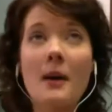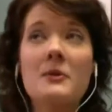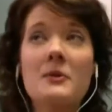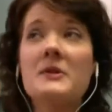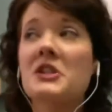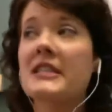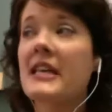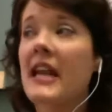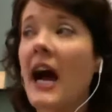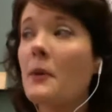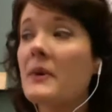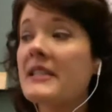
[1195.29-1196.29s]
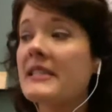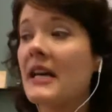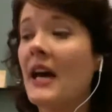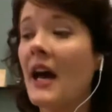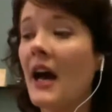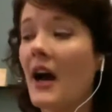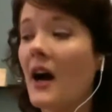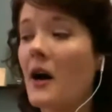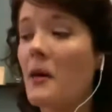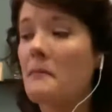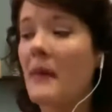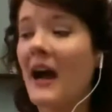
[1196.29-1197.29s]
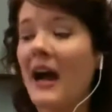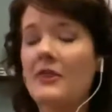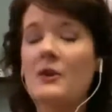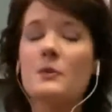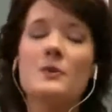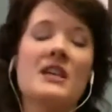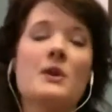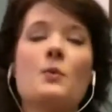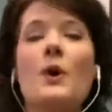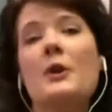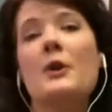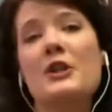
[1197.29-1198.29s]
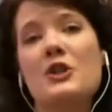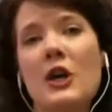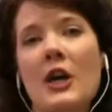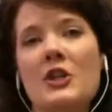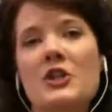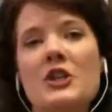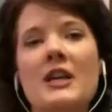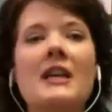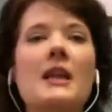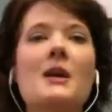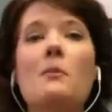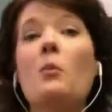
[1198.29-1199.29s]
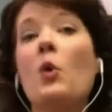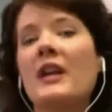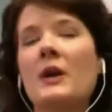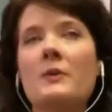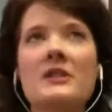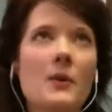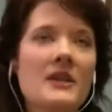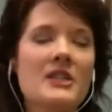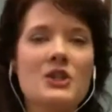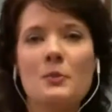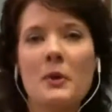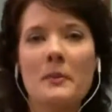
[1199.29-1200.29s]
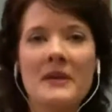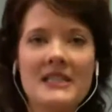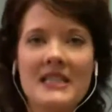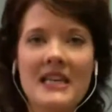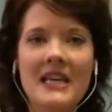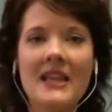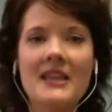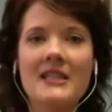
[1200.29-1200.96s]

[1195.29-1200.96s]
It was just that I was, there was like road construction. The morning was always super busy